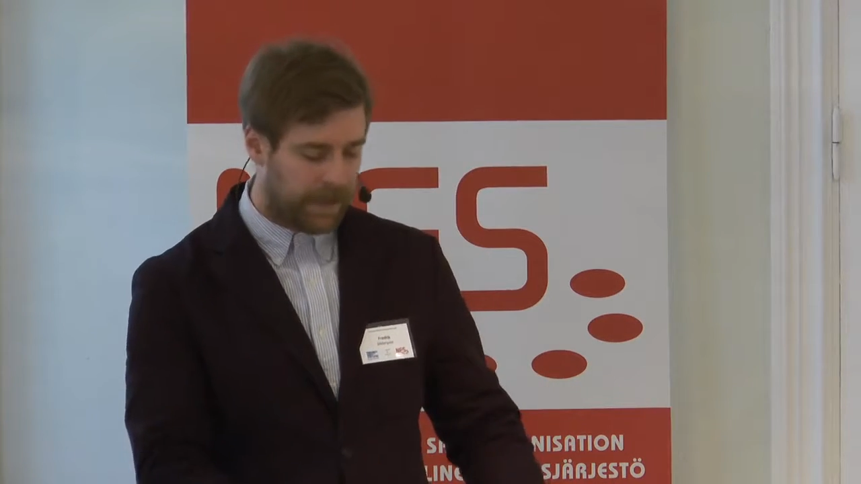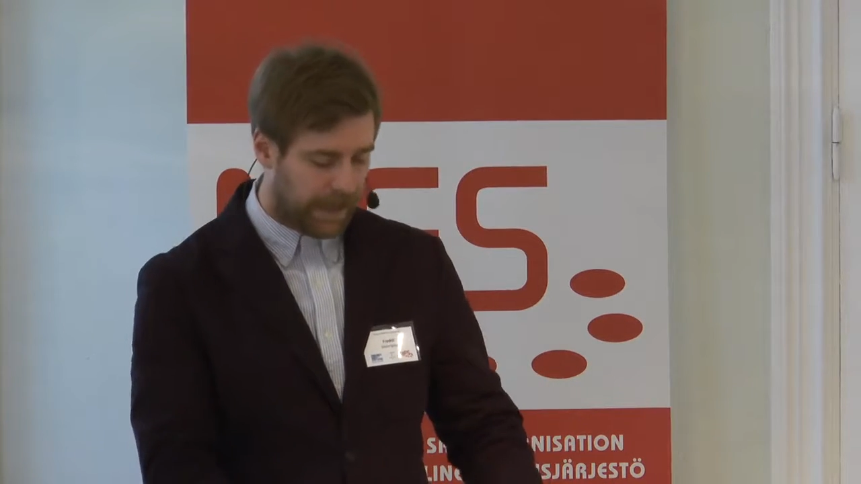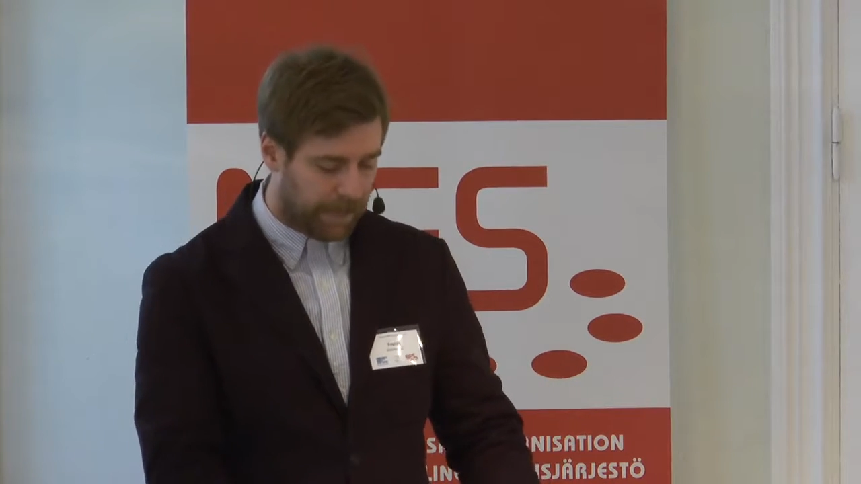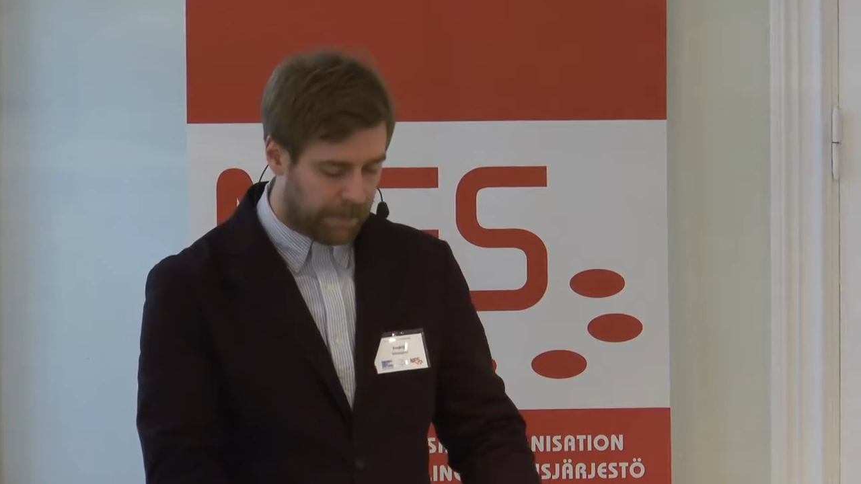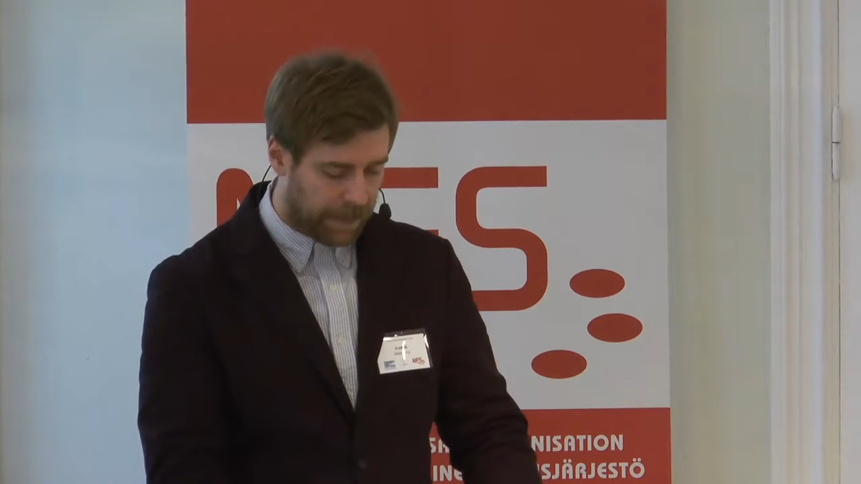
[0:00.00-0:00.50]

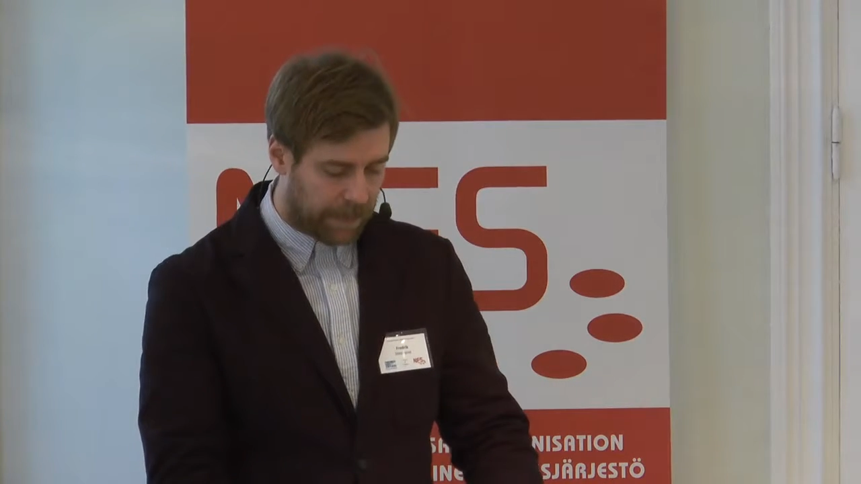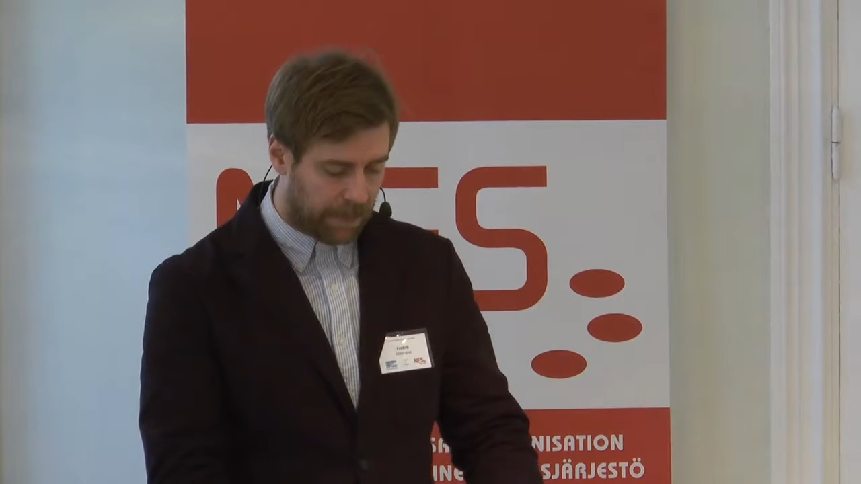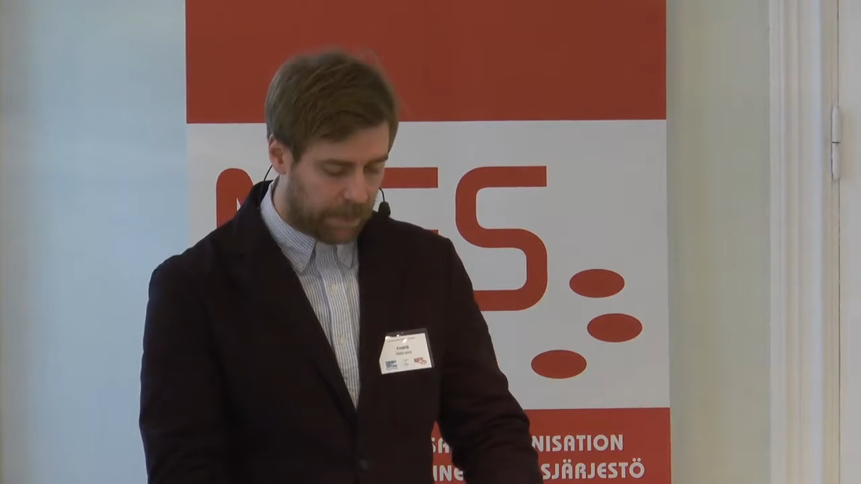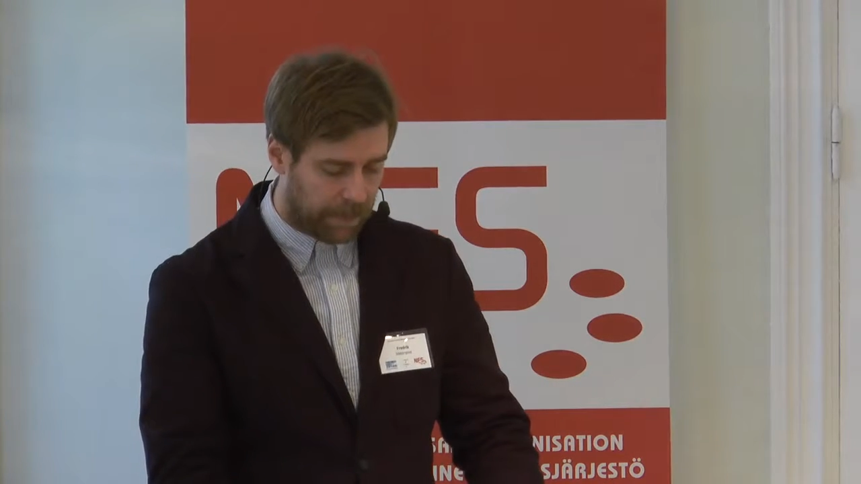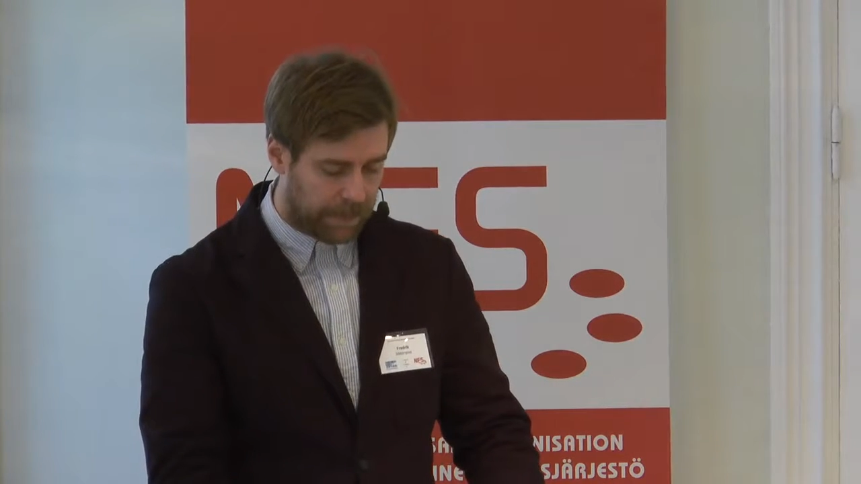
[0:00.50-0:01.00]
Uh, what the
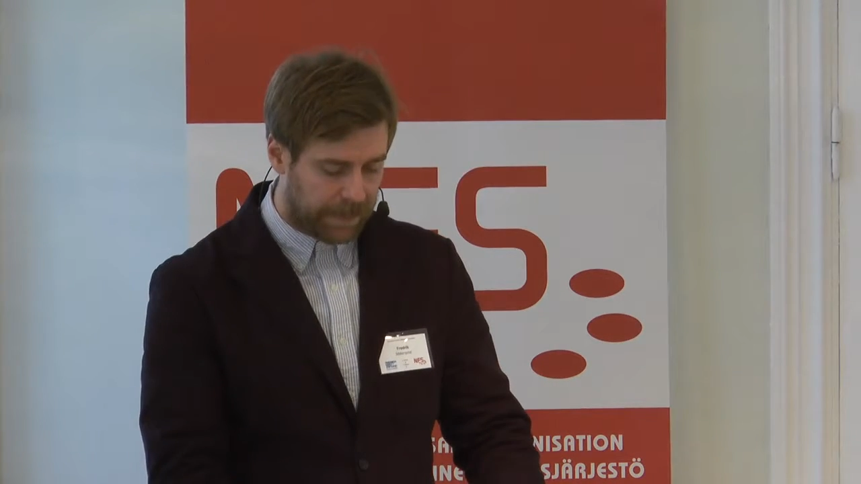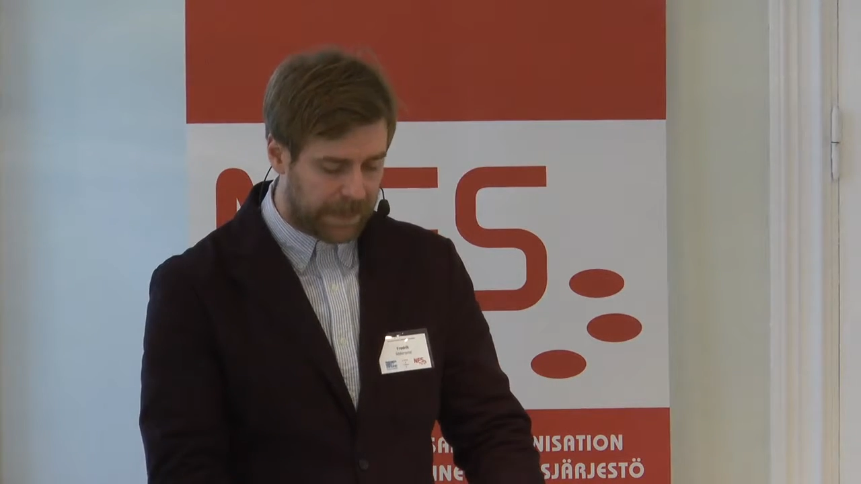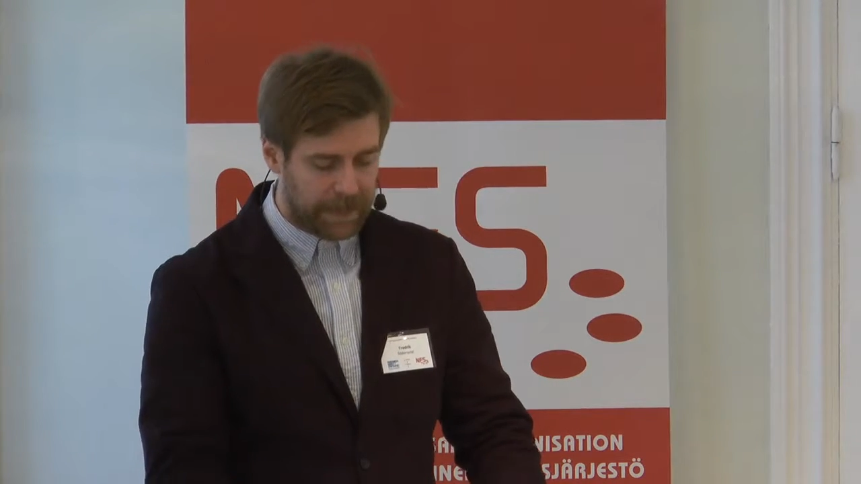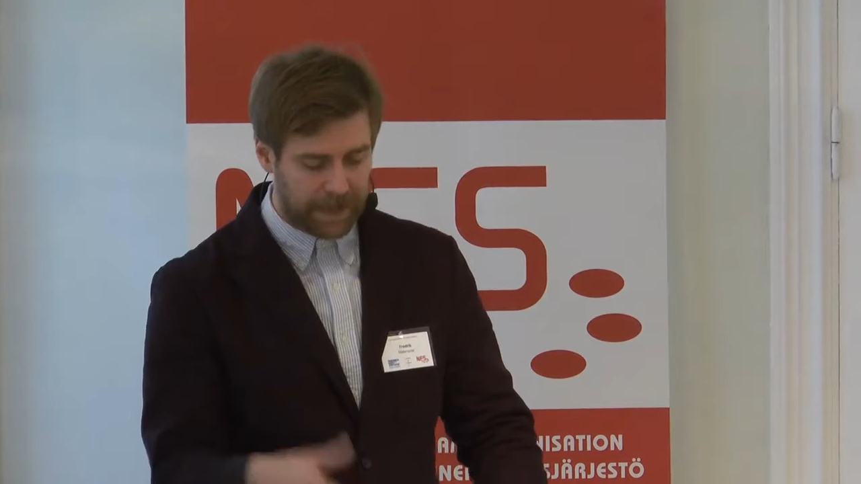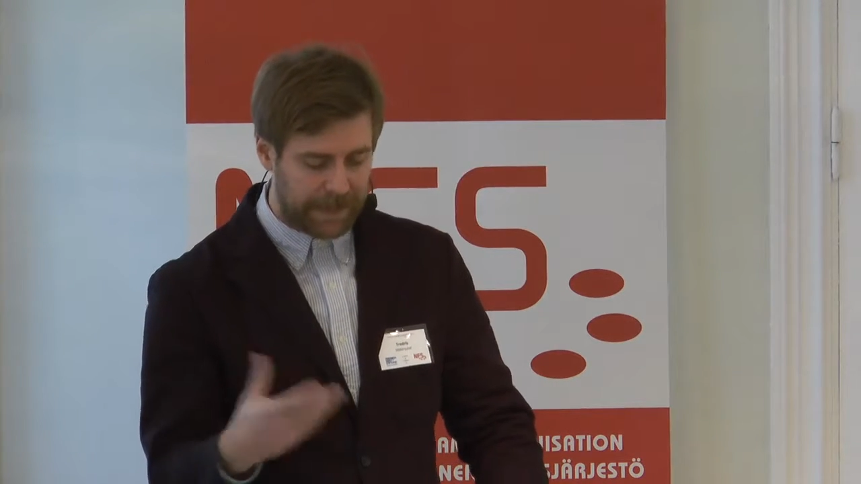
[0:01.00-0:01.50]
whole
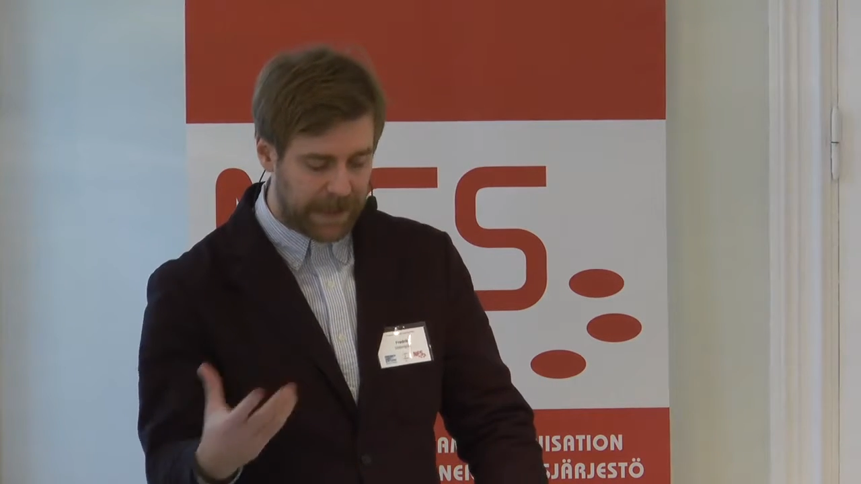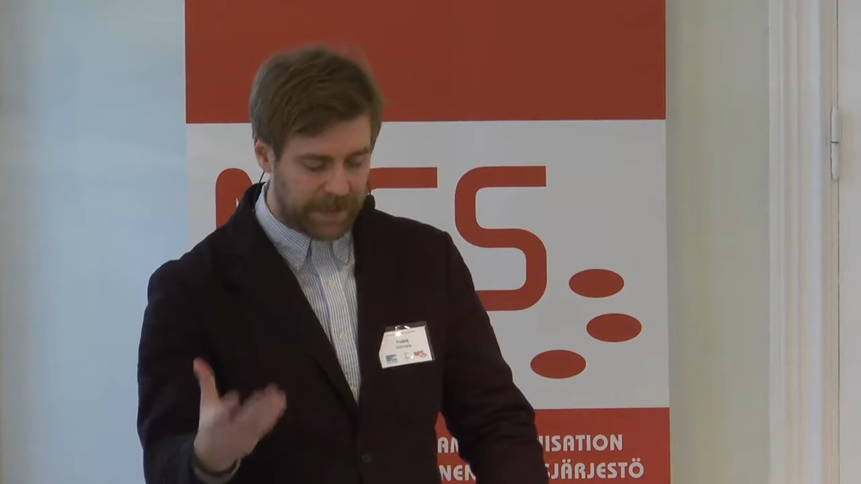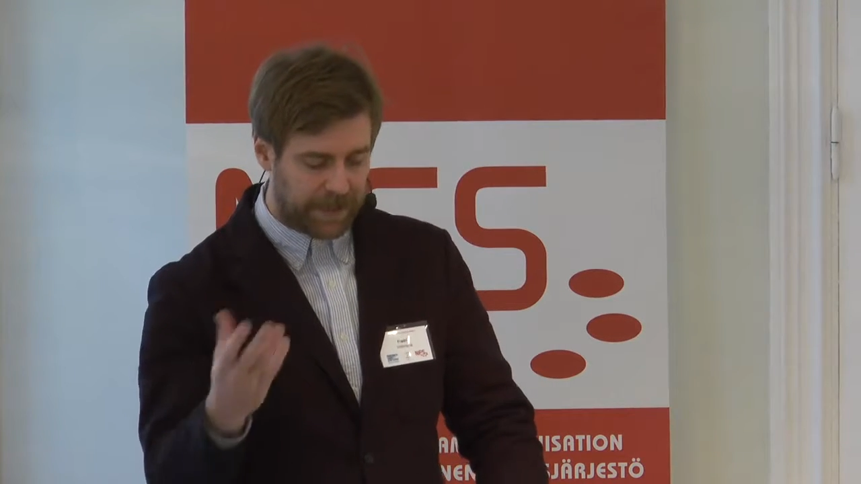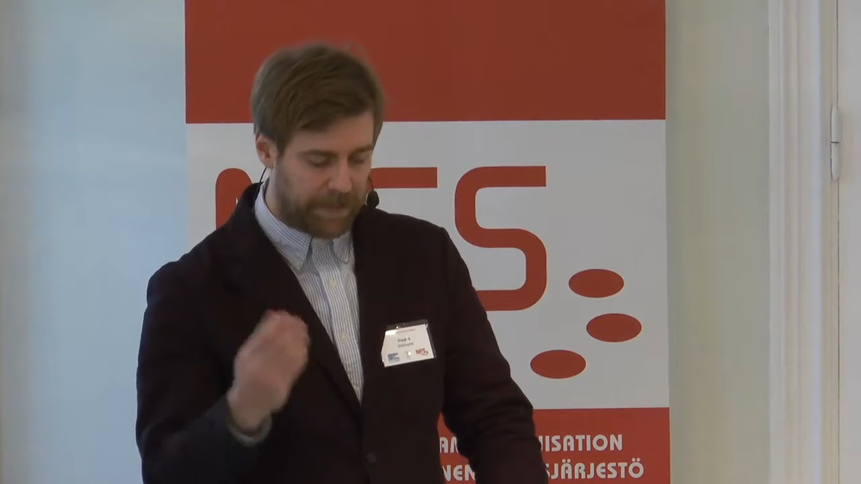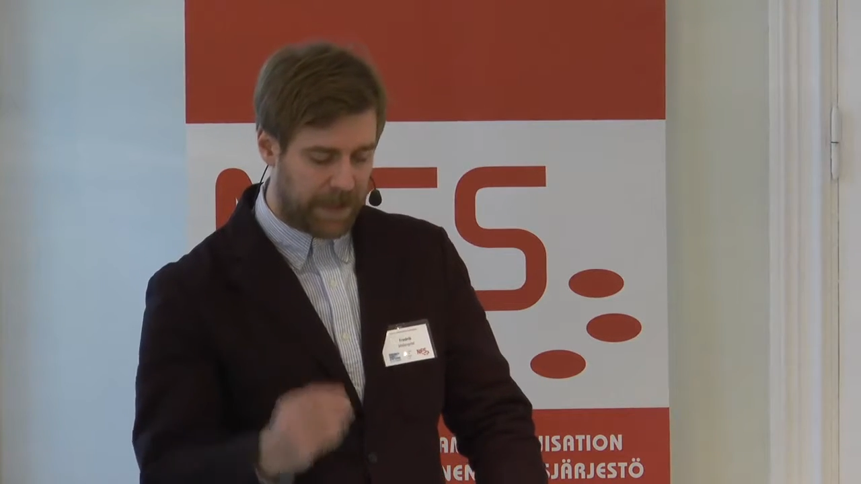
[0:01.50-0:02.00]

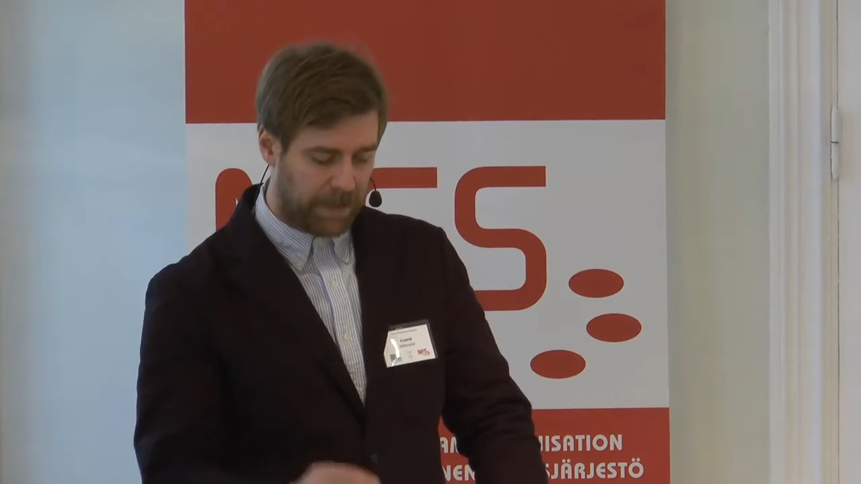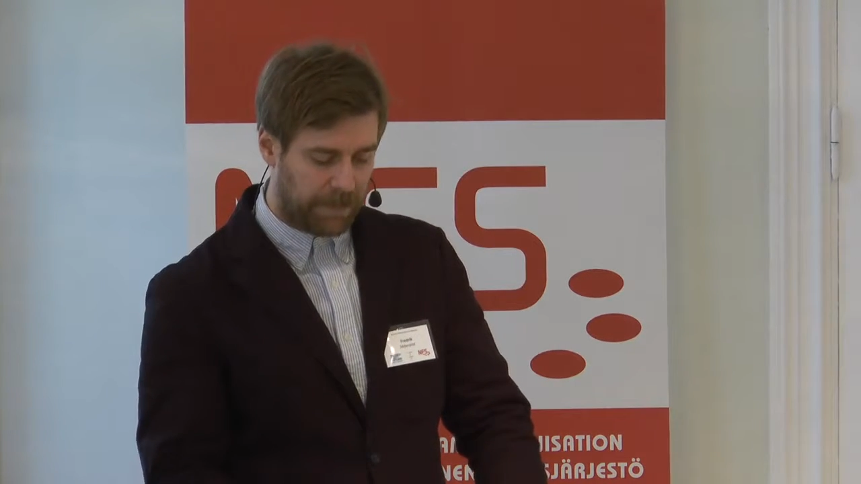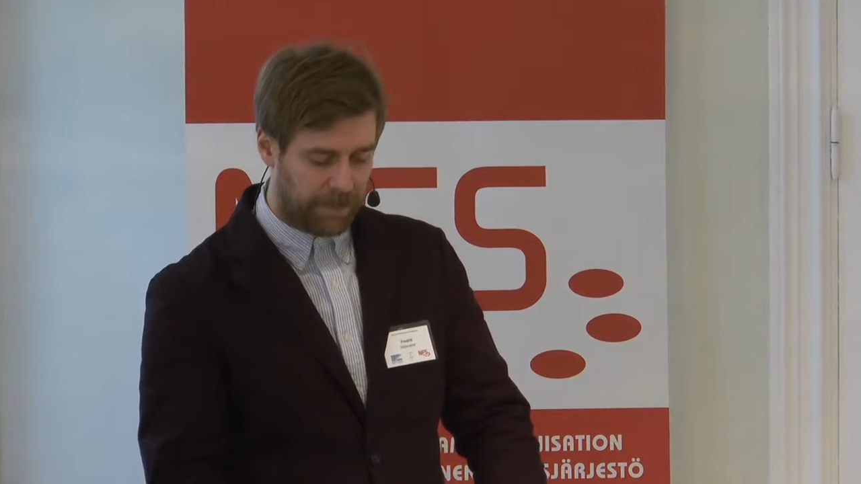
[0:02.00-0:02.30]
digitalization debate